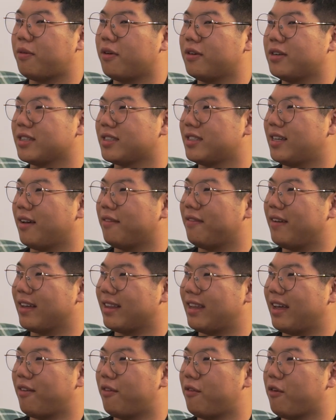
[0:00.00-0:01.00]
projects have like
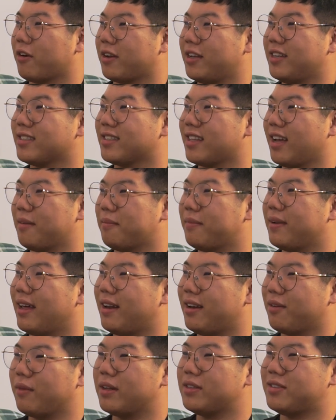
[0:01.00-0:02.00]
that rocky start, but
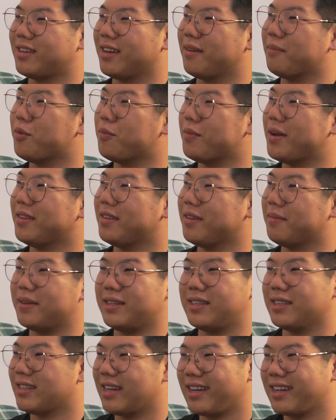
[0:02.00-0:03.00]
then once you get momentum, you
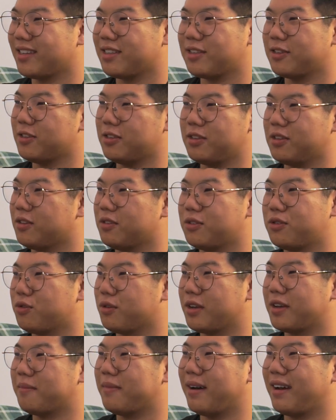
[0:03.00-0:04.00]
just like
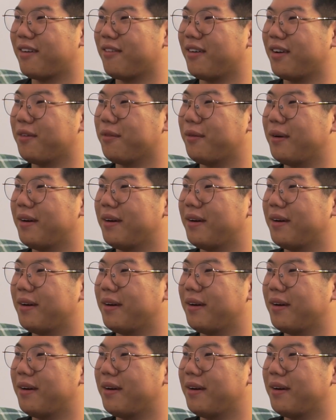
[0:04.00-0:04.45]
swing by quite well.